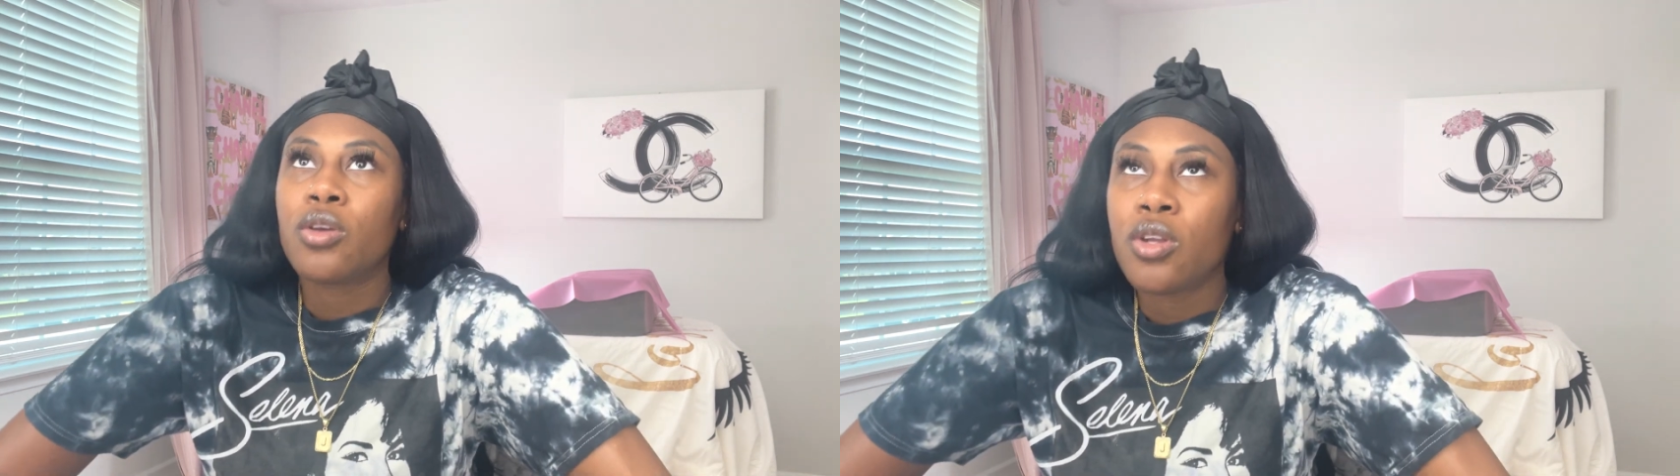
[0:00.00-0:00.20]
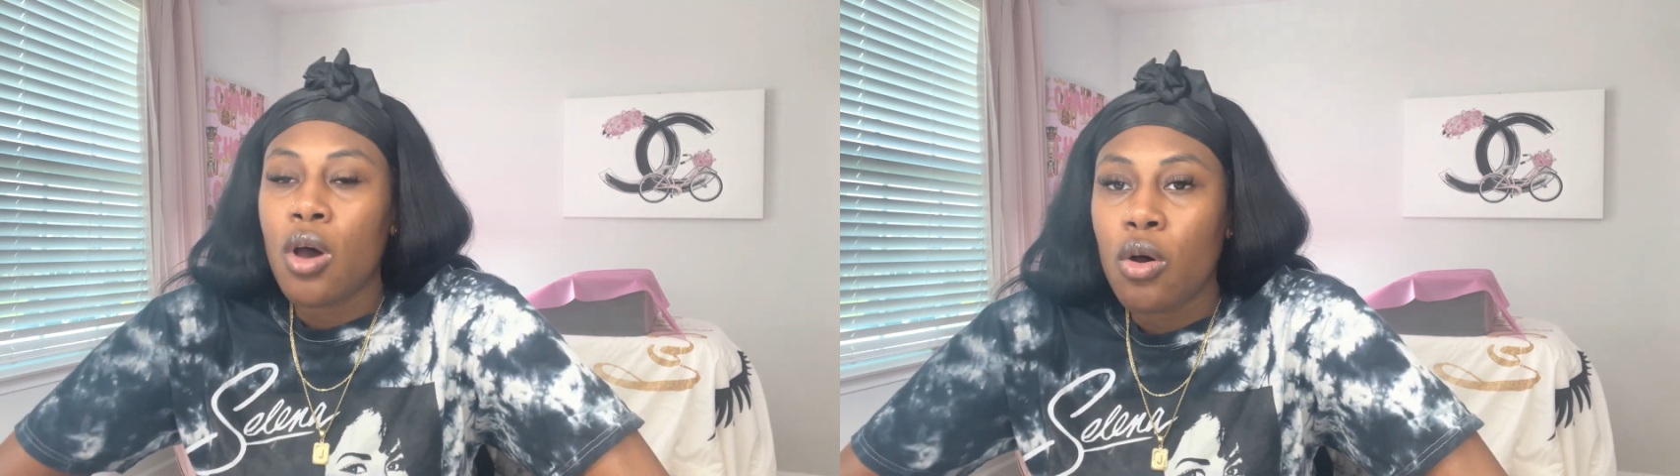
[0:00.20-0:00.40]

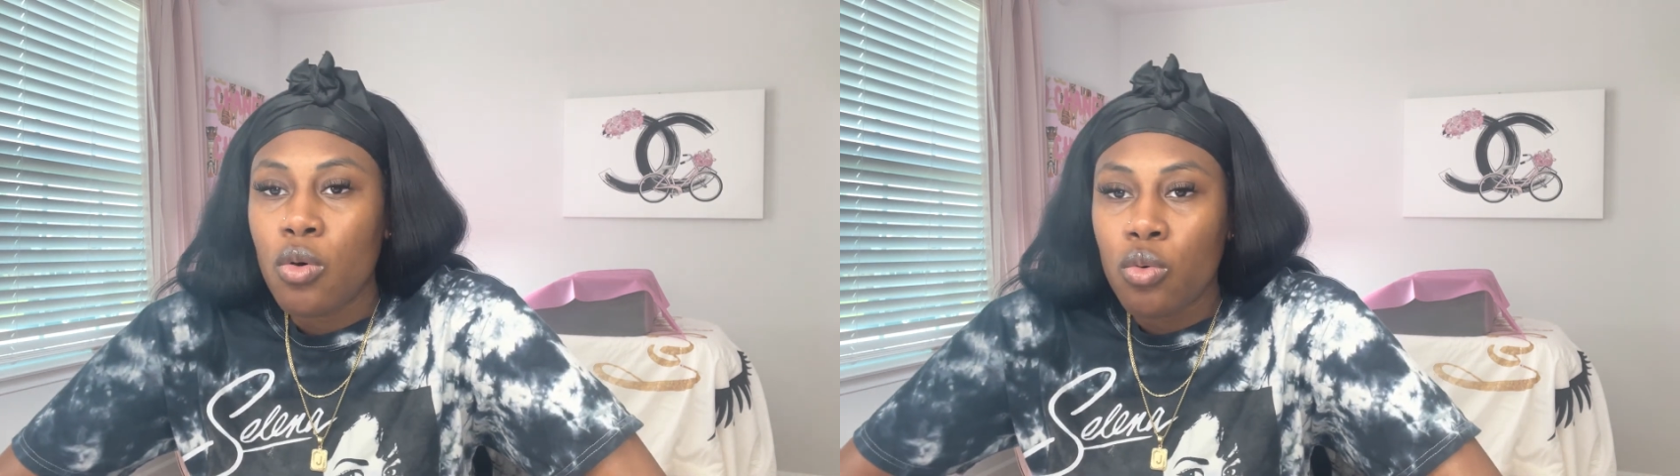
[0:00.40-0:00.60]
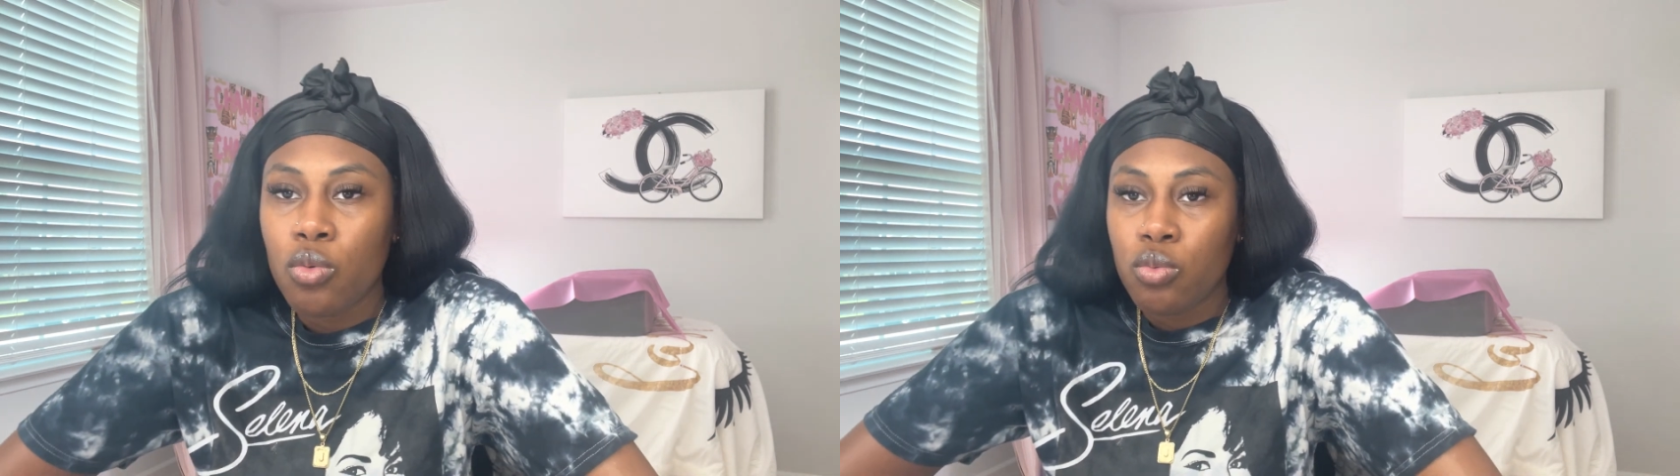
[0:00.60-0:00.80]
you
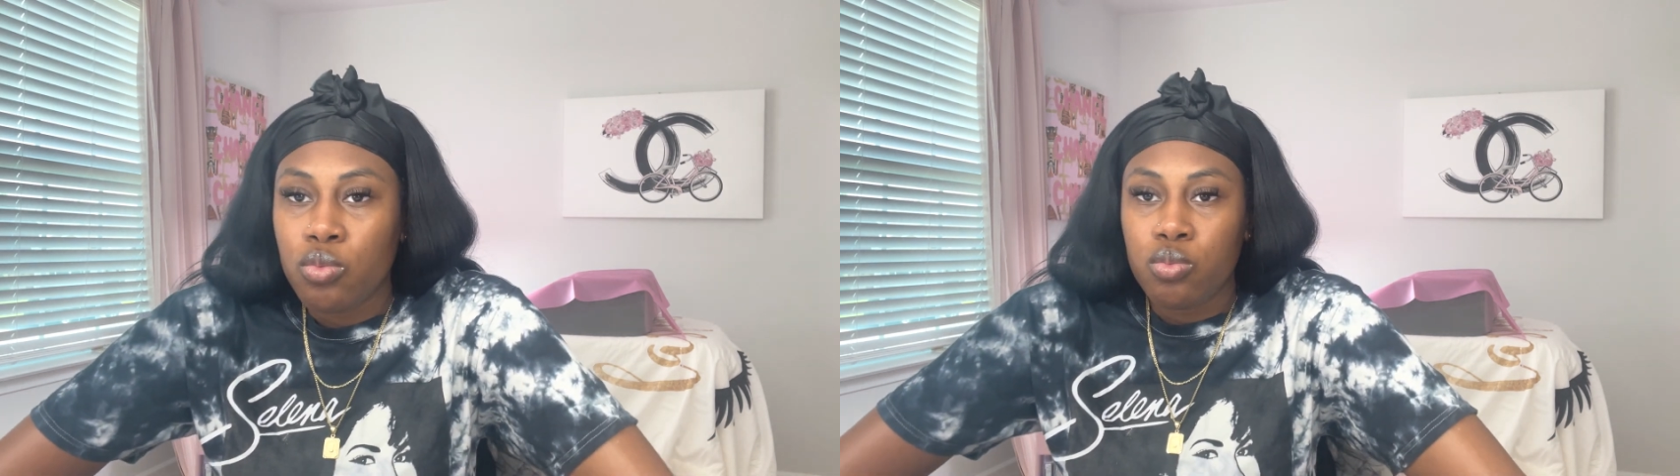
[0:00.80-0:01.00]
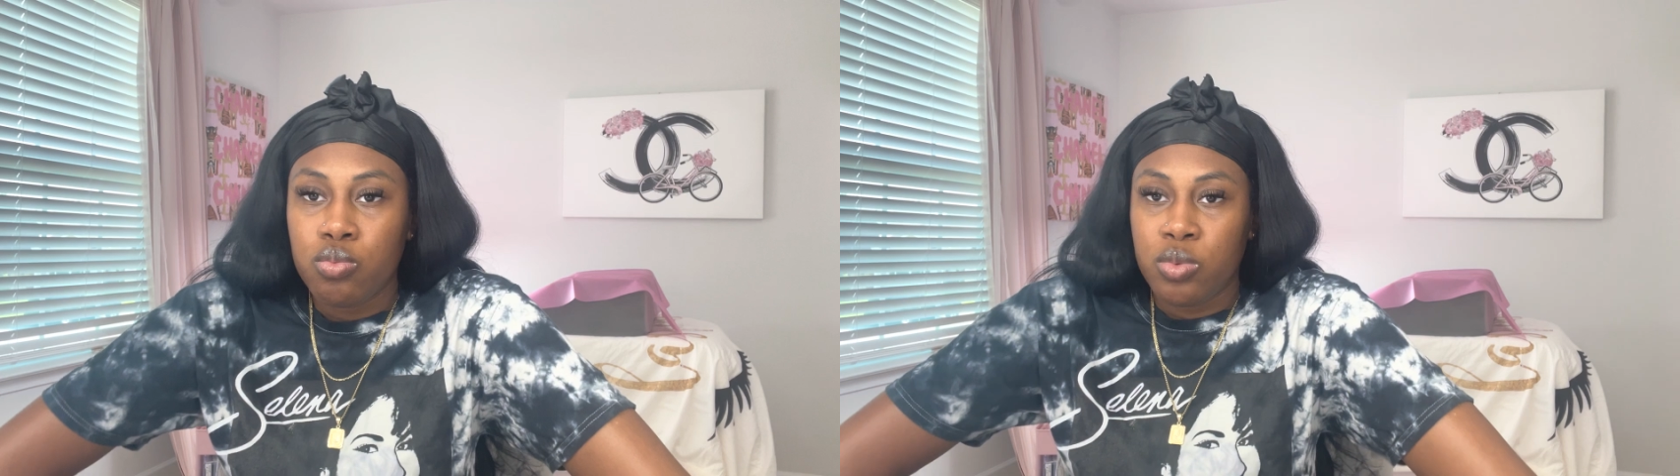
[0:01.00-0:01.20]
know,
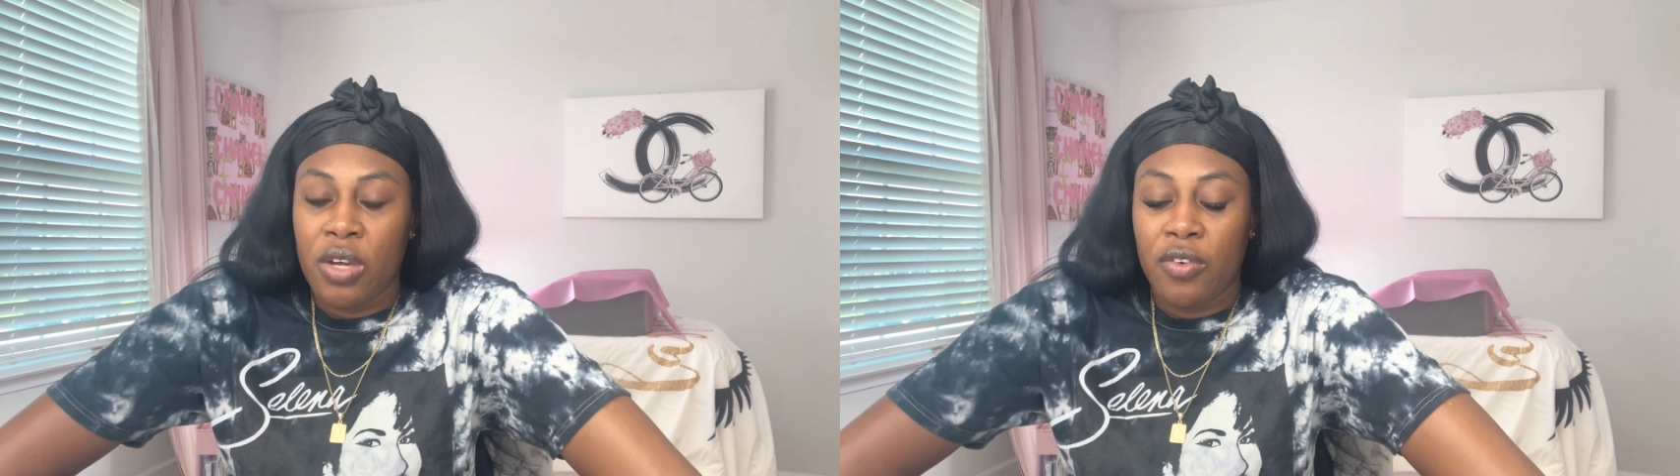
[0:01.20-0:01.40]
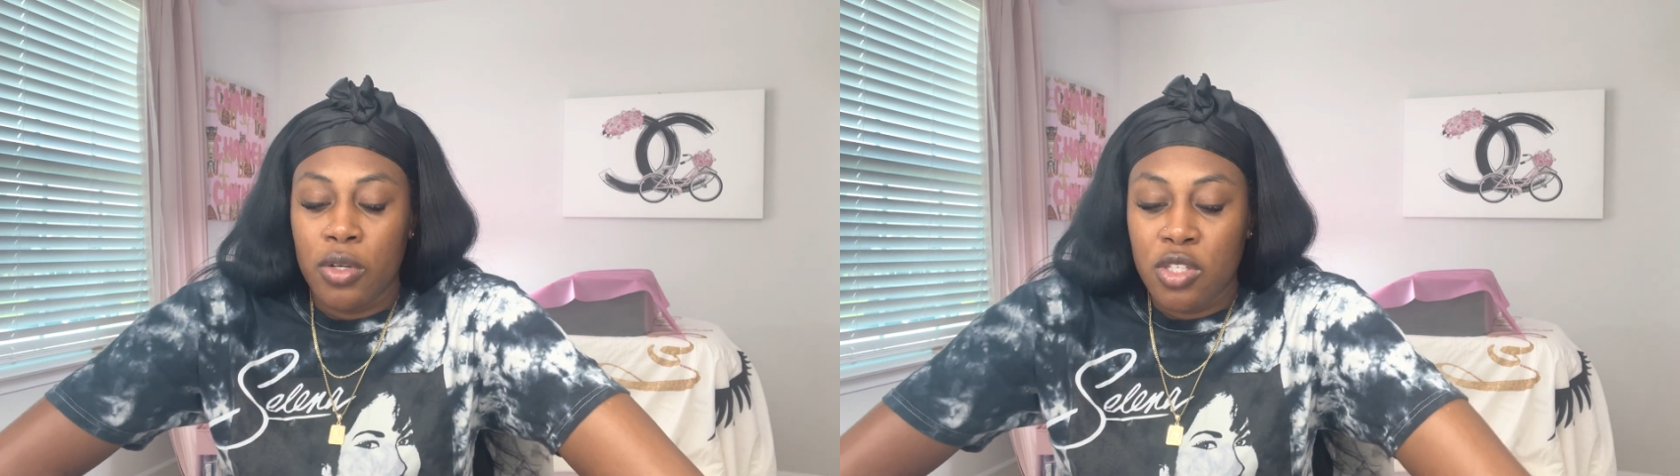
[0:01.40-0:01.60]

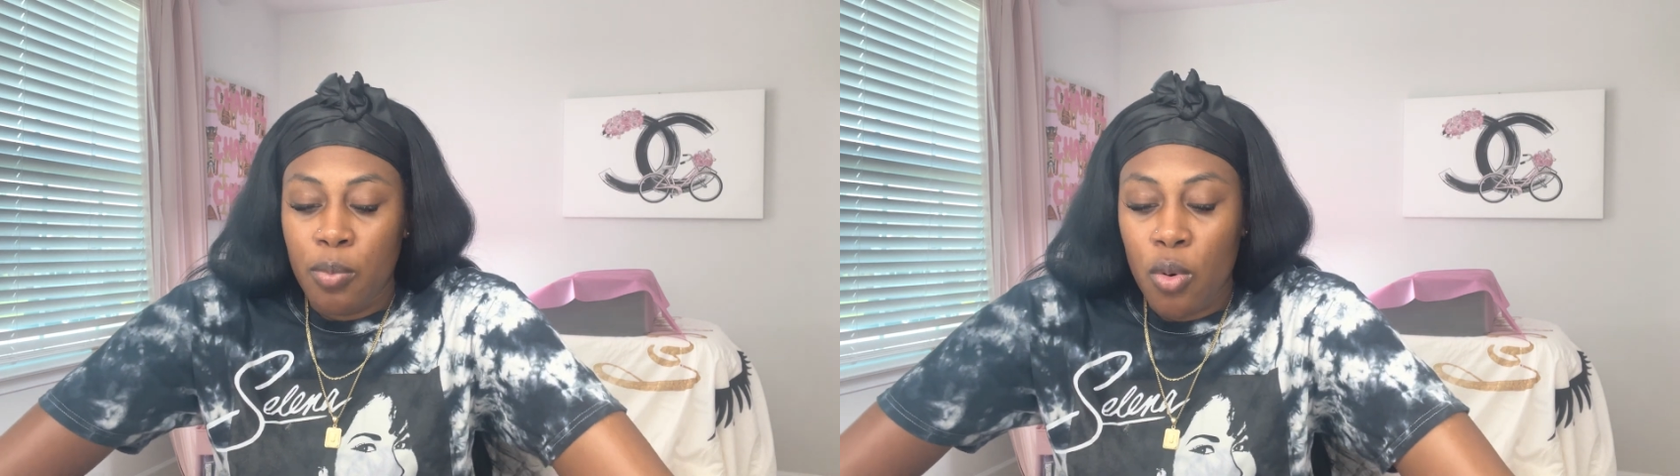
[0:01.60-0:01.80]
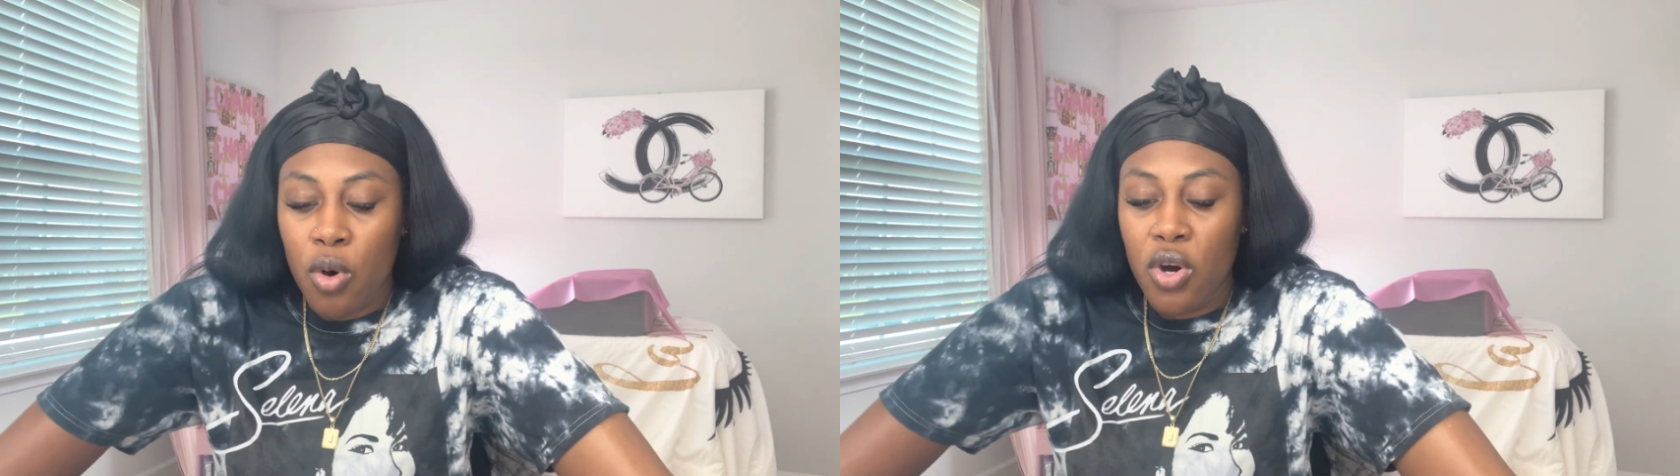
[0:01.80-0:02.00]
give her
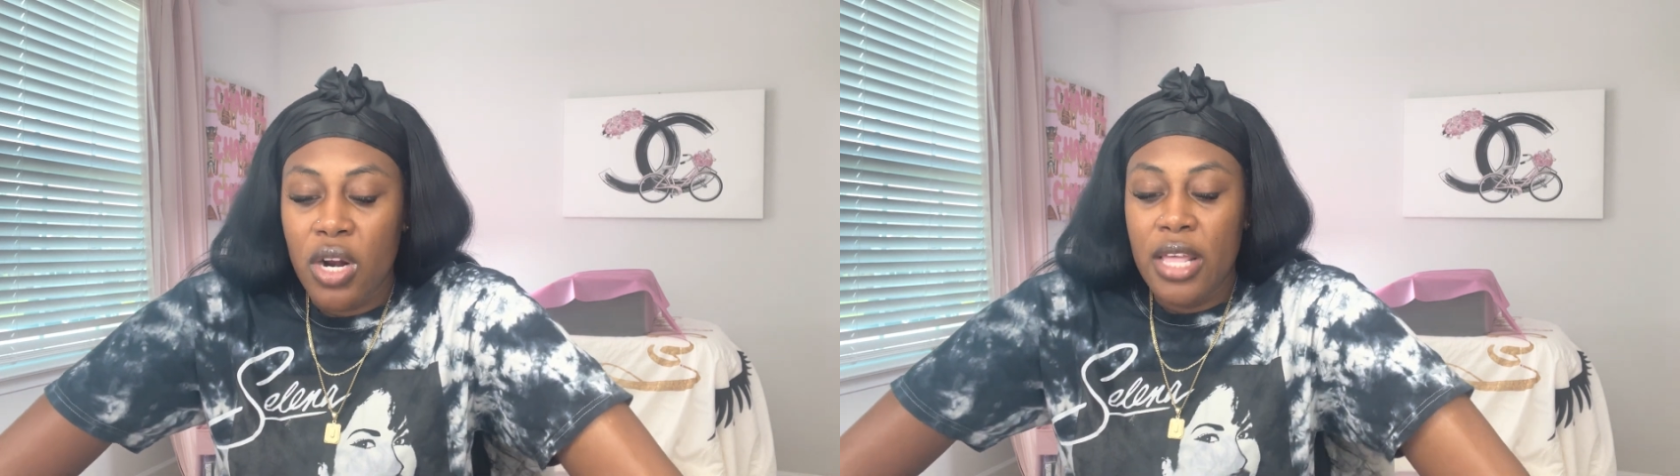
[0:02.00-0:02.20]
support.